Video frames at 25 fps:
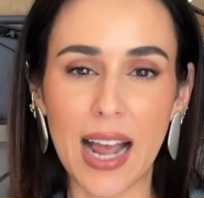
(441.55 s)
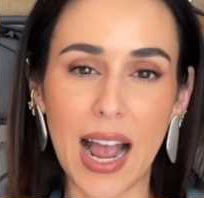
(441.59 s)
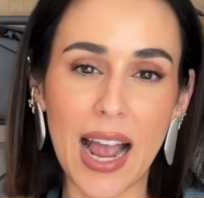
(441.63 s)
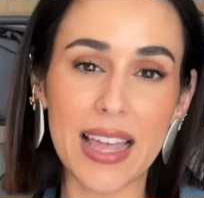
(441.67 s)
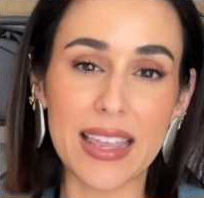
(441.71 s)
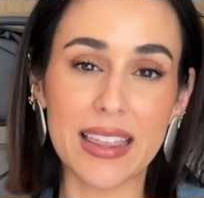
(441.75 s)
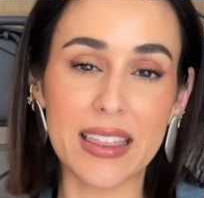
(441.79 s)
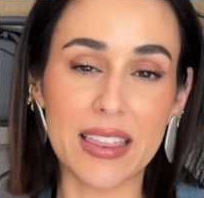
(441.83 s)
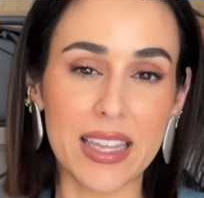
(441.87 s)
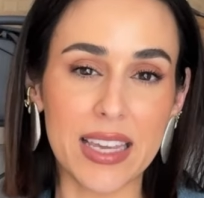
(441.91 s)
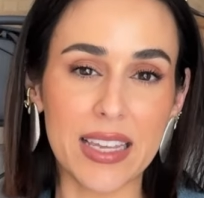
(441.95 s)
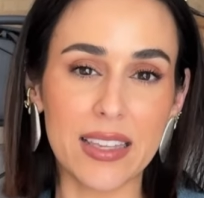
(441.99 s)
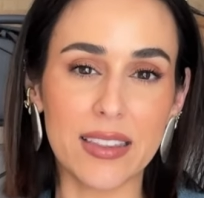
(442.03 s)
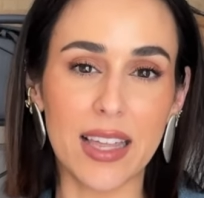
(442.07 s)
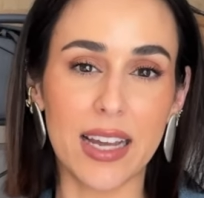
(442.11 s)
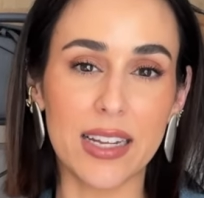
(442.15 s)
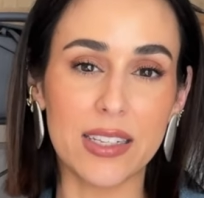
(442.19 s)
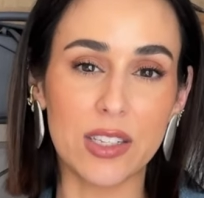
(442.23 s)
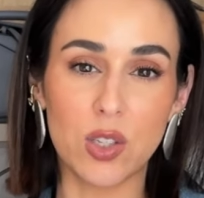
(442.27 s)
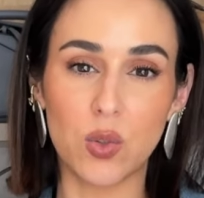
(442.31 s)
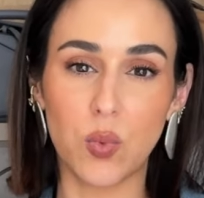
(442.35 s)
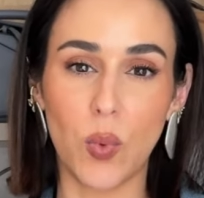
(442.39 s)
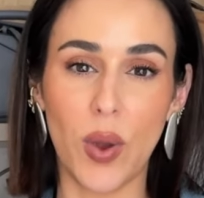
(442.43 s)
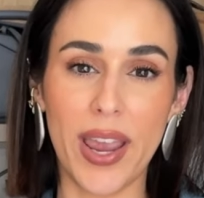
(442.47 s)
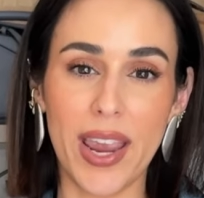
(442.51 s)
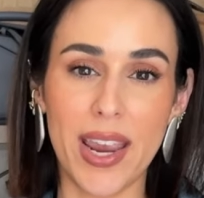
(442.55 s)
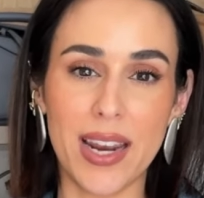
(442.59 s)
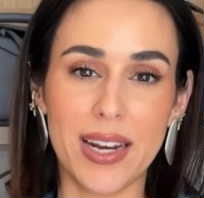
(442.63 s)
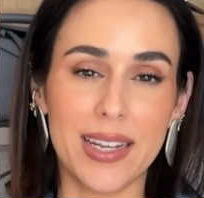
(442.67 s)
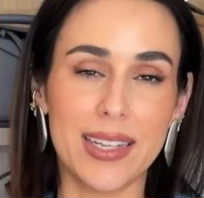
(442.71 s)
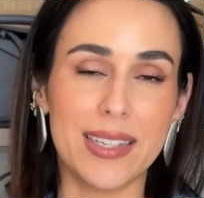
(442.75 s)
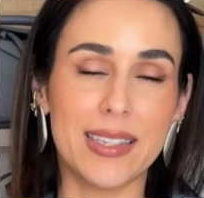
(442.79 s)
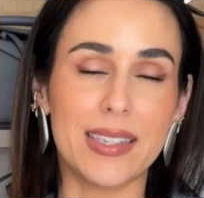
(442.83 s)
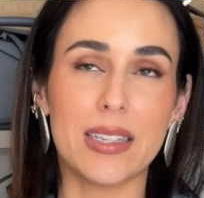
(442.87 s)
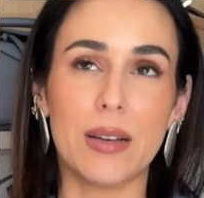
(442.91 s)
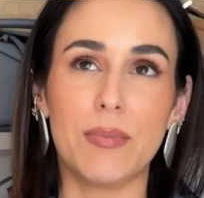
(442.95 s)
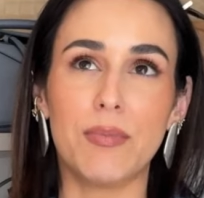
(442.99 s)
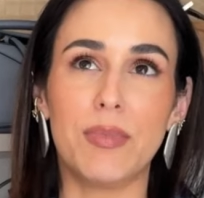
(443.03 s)
I think that suede
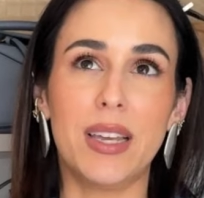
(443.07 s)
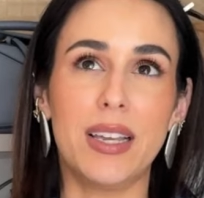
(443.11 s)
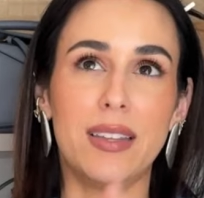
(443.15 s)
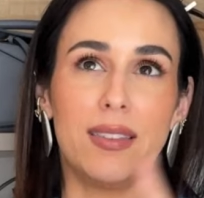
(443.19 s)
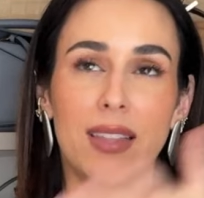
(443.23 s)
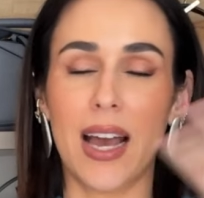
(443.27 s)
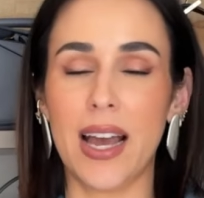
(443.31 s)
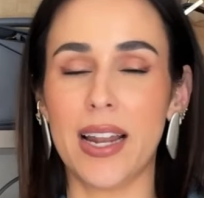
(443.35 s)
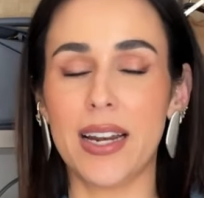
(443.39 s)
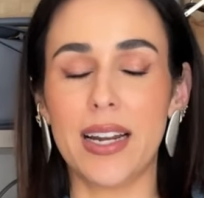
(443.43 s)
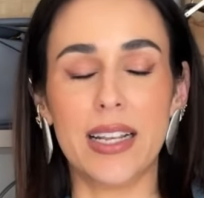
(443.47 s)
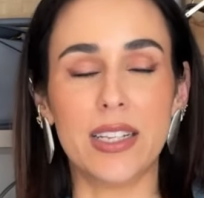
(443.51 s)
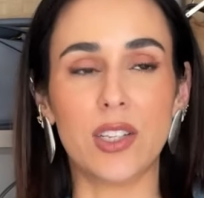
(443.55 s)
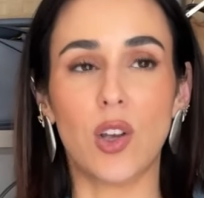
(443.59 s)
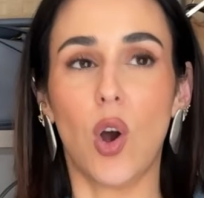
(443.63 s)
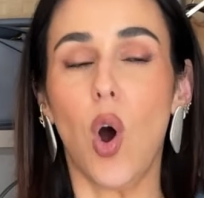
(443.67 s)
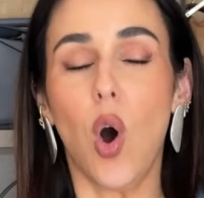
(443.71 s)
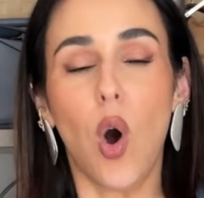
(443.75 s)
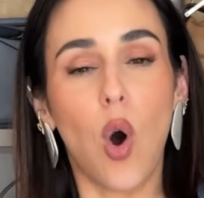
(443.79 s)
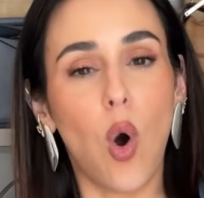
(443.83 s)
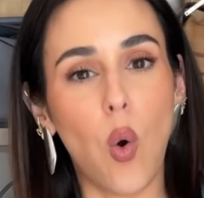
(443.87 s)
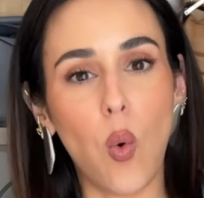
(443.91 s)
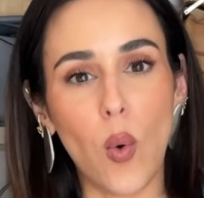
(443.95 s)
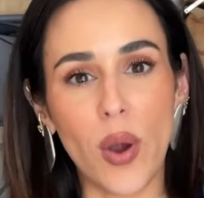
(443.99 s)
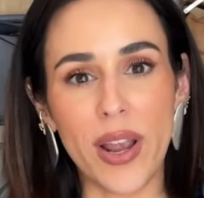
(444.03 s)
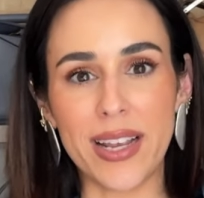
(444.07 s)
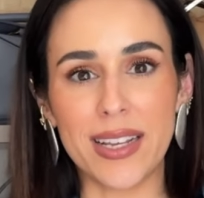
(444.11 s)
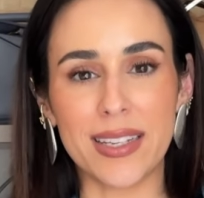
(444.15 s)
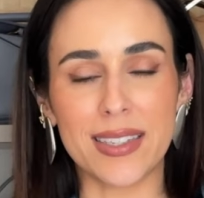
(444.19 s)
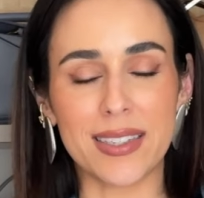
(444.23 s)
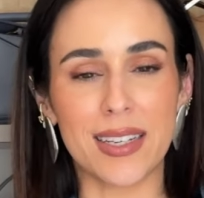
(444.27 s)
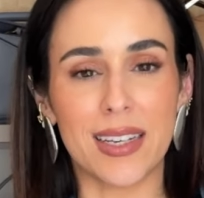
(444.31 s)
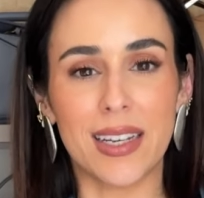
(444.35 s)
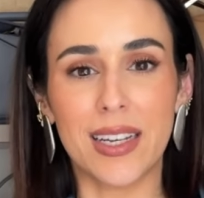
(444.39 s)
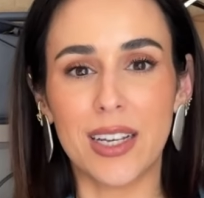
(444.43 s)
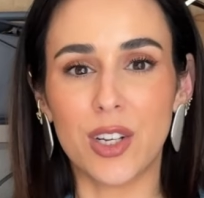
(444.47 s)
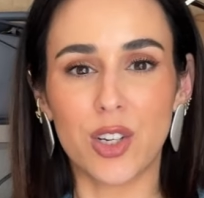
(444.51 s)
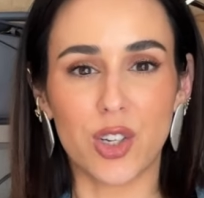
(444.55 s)
is something that is always
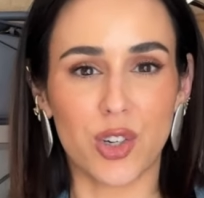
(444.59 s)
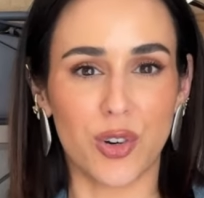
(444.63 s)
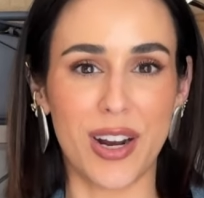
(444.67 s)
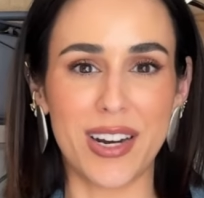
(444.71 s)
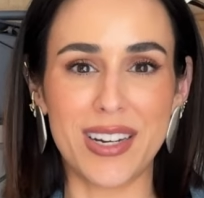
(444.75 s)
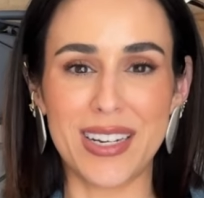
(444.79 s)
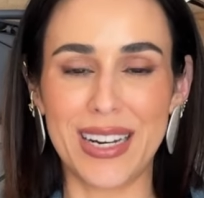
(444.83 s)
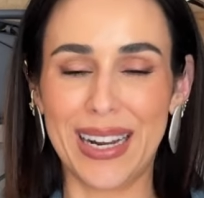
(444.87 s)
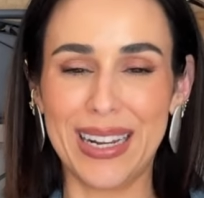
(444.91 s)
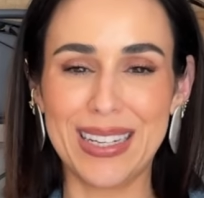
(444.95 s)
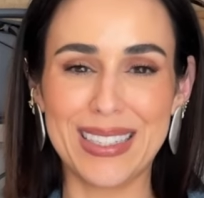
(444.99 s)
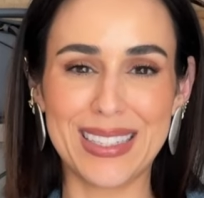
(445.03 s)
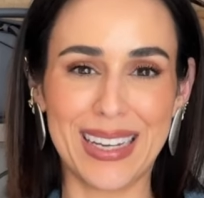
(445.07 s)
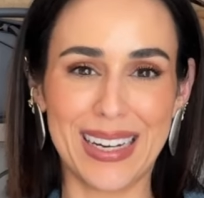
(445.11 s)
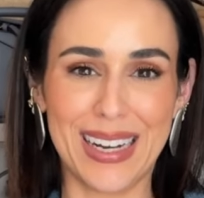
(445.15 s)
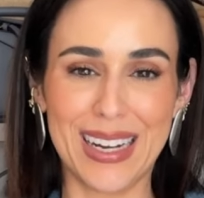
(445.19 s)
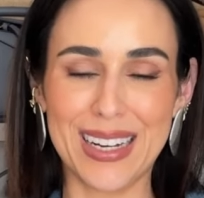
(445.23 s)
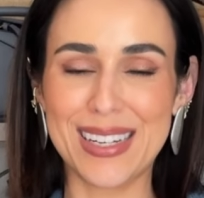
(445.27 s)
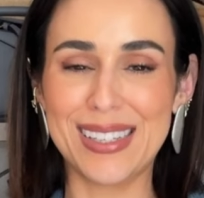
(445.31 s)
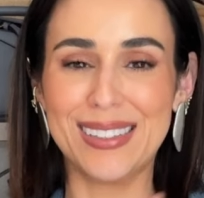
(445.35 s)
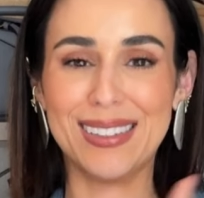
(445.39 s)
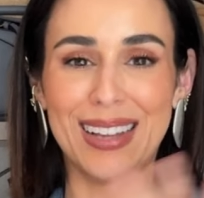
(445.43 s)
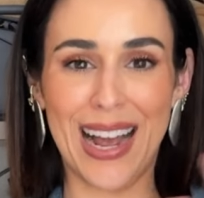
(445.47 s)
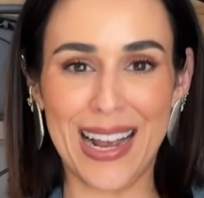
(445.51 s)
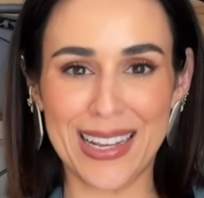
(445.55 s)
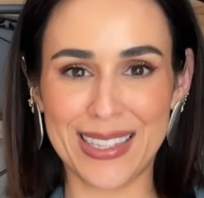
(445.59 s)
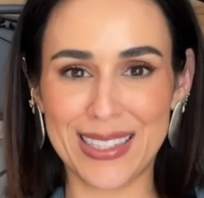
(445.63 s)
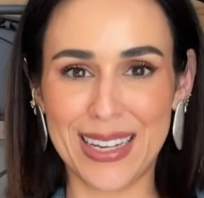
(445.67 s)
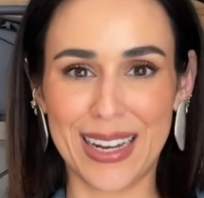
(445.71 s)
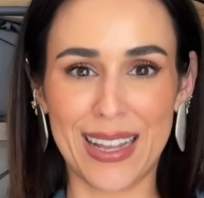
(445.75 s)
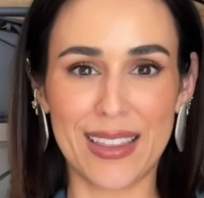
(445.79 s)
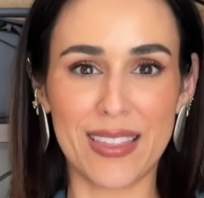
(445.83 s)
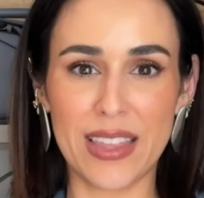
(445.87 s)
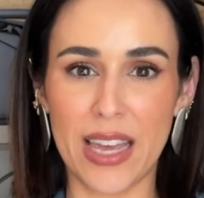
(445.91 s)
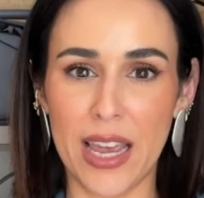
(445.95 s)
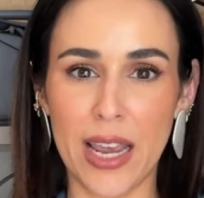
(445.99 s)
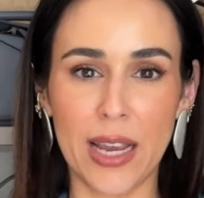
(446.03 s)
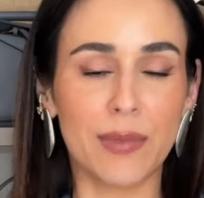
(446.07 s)
trending. It's like a classic
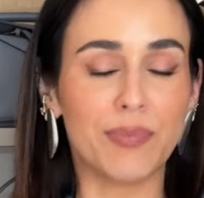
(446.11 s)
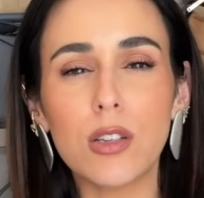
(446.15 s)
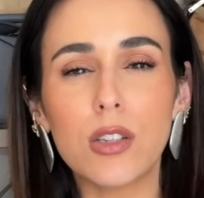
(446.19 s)
thing.